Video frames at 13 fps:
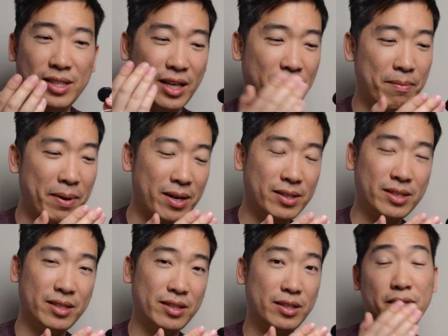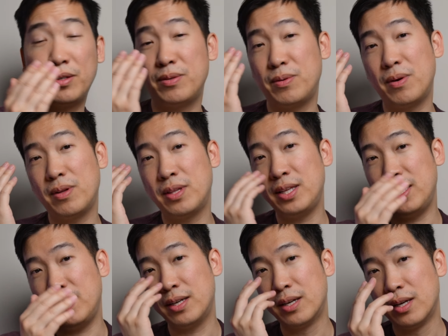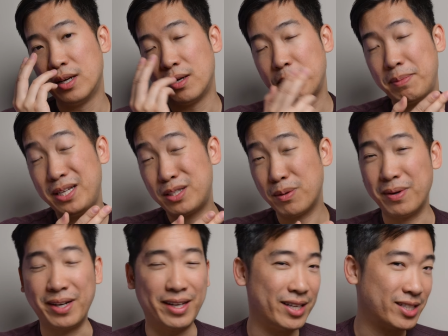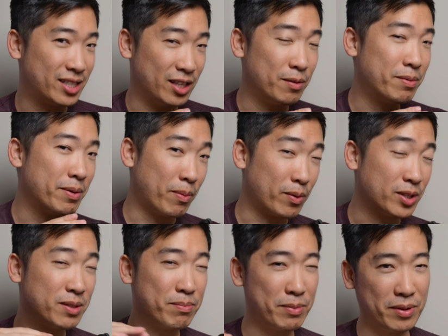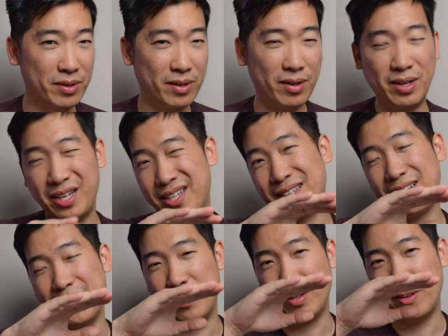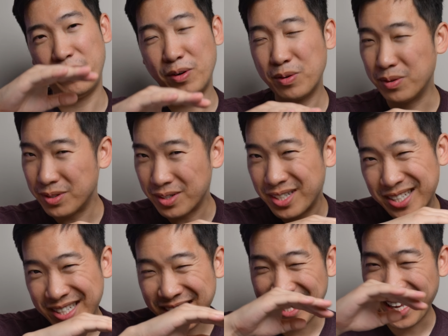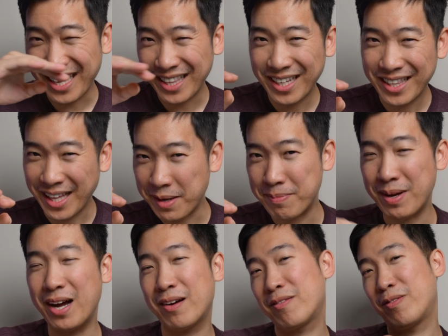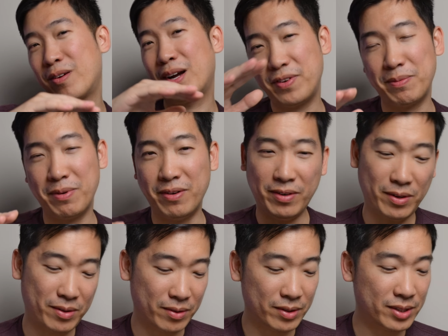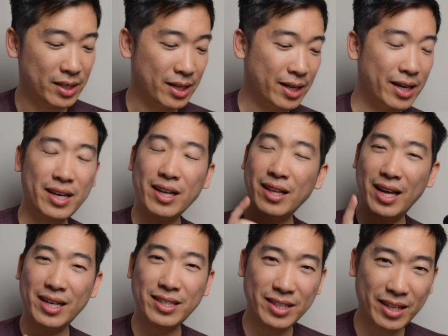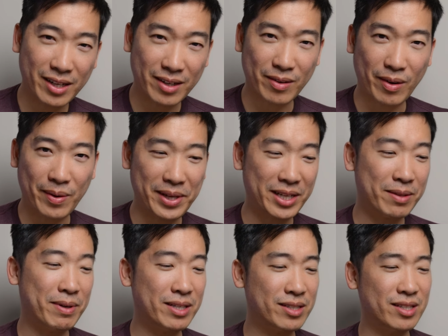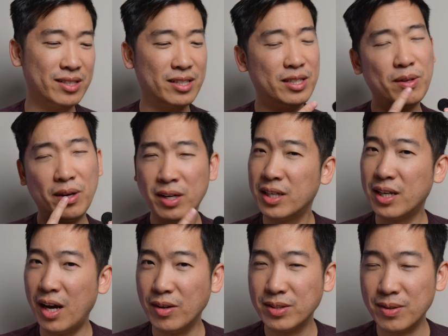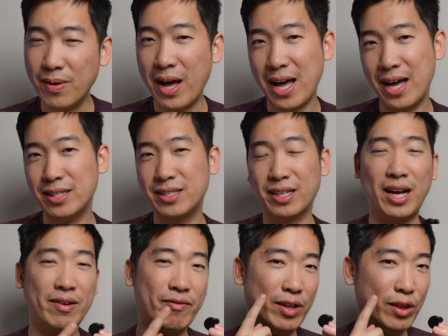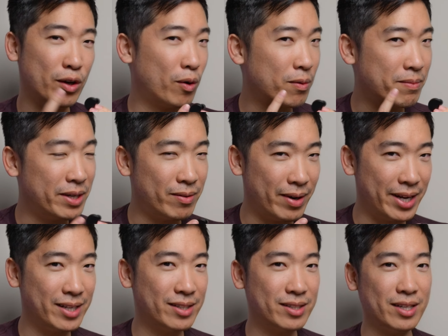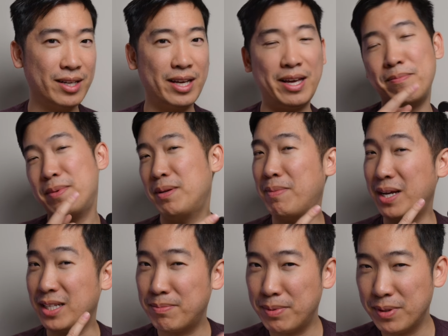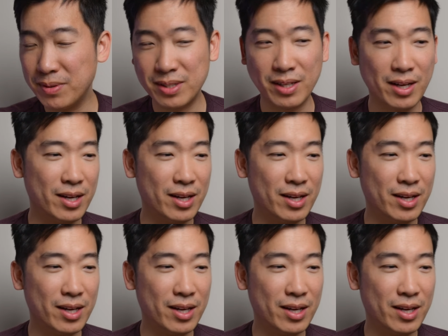in comparison to the P20, it's a little bit more smoother, and you know, the vocals are just slightly laid back for female vocals. And the last thing I would like to mention is this one also has kind of a lower mid-range and mid-bass boost.